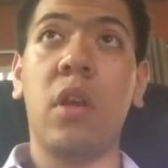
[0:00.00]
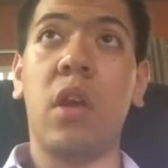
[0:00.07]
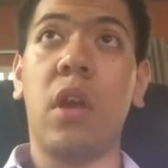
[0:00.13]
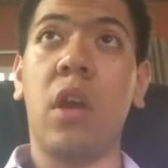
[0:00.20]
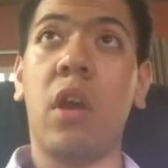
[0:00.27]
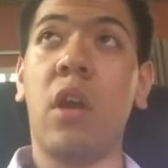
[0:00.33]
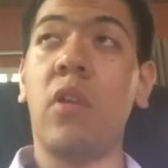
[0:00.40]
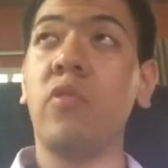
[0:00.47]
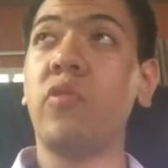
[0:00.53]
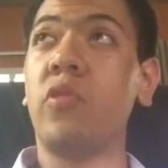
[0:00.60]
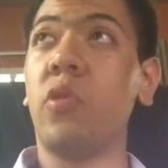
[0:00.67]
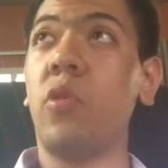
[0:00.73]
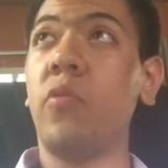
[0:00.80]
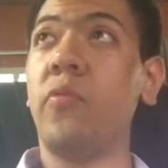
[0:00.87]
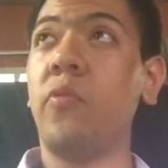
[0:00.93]
as
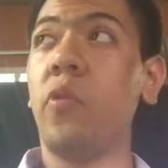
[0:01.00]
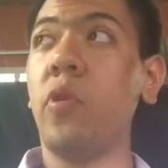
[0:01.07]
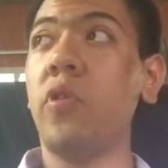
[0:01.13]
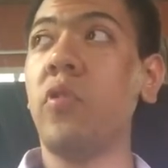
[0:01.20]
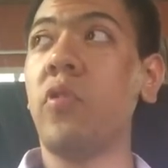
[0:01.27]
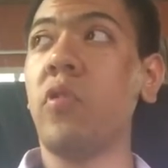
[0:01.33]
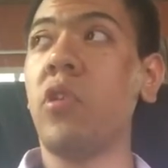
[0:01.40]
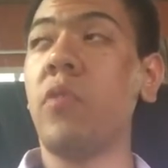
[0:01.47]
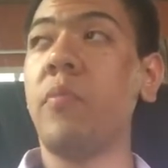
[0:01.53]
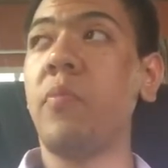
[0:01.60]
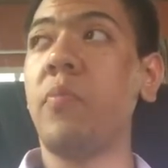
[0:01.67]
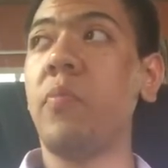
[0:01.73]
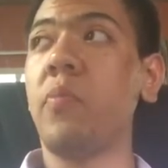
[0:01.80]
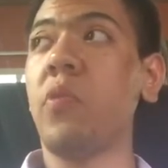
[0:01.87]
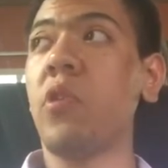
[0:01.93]
hopefully just
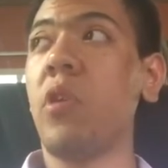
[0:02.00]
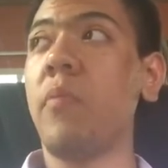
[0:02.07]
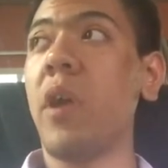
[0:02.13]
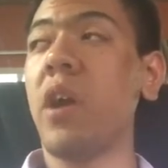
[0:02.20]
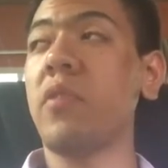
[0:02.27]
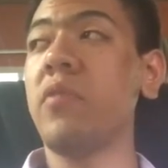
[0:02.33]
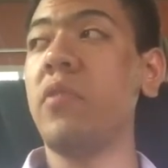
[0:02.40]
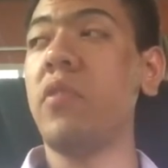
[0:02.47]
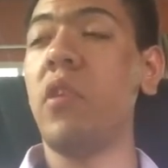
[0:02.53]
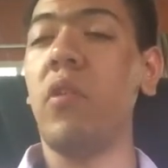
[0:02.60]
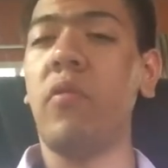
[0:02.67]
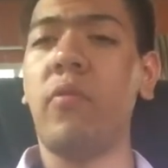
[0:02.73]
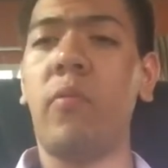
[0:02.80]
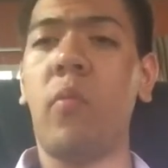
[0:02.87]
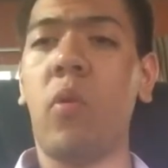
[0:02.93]
come back to
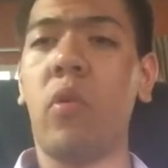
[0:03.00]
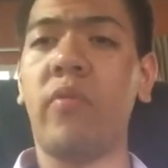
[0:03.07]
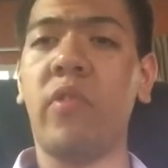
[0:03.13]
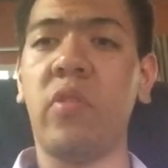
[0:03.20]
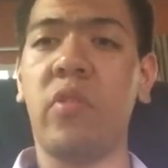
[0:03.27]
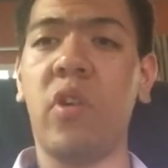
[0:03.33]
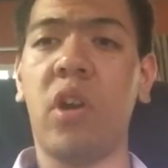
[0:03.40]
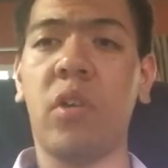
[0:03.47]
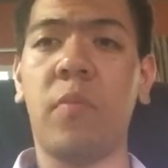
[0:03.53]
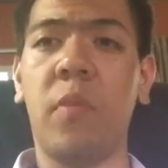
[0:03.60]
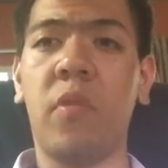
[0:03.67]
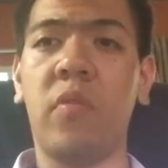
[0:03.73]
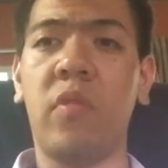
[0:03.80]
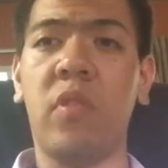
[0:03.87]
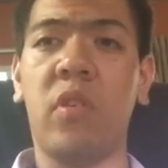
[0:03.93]
the more of the
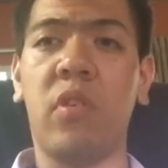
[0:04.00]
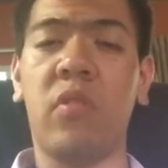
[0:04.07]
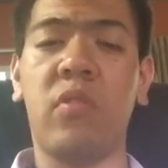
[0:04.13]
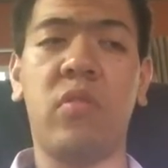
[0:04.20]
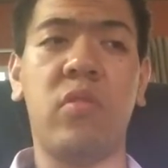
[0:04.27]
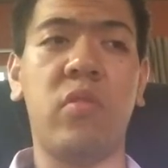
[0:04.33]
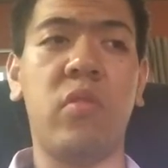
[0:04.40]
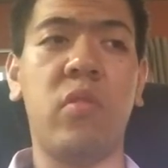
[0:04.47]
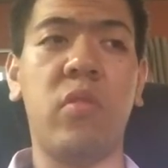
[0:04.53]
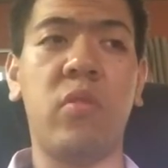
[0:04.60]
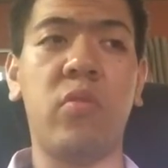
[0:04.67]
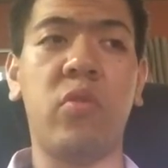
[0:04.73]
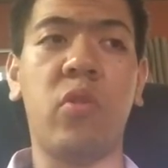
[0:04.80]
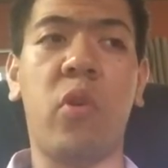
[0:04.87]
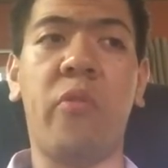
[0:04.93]
document that's
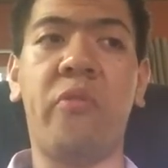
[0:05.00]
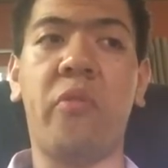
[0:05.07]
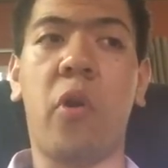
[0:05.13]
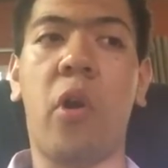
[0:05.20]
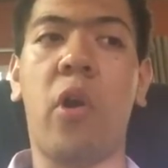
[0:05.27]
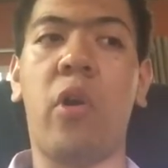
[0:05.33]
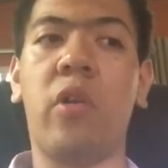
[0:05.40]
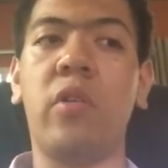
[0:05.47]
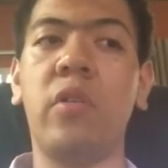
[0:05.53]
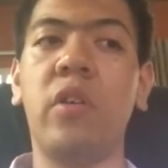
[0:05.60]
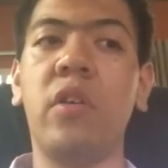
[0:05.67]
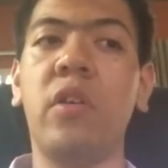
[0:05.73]
so far.